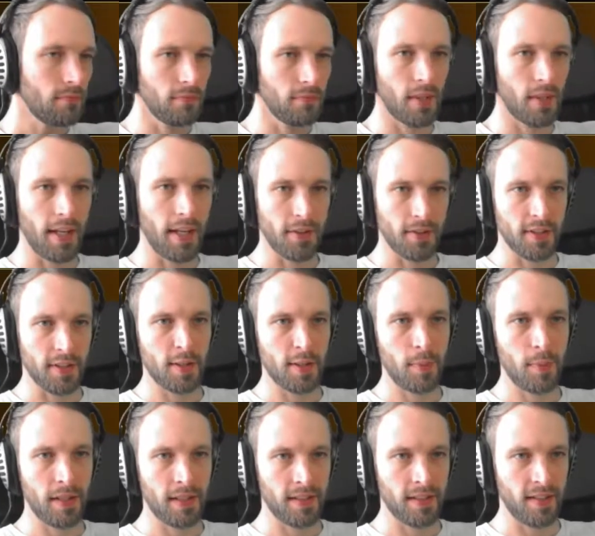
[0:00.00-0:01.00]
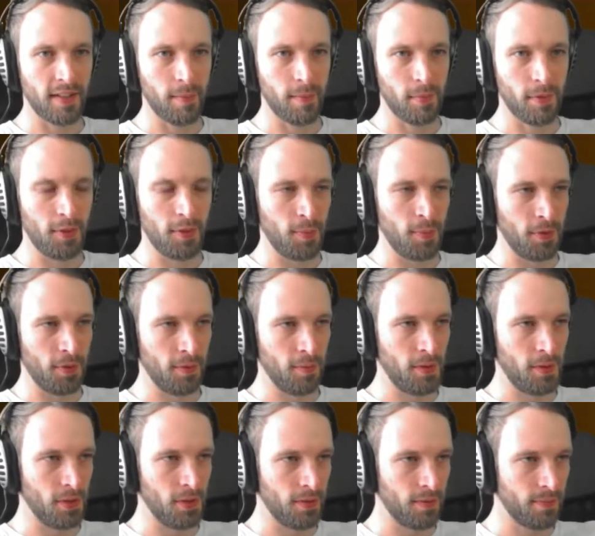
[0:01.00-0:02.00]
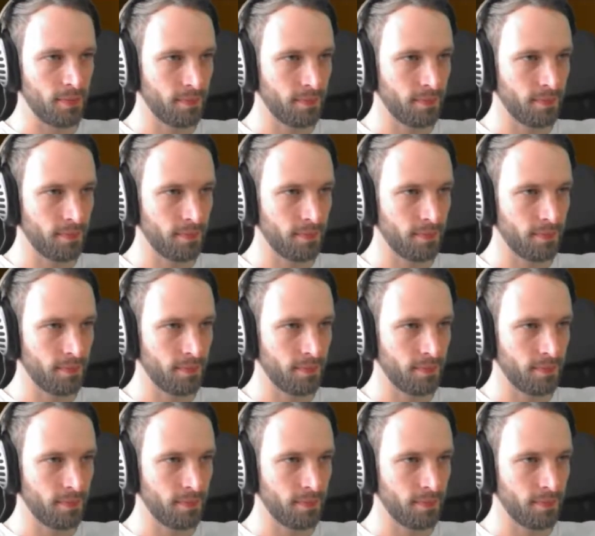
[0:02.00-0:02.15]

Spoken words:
Okay, so let's pick the Temperance Boat mission.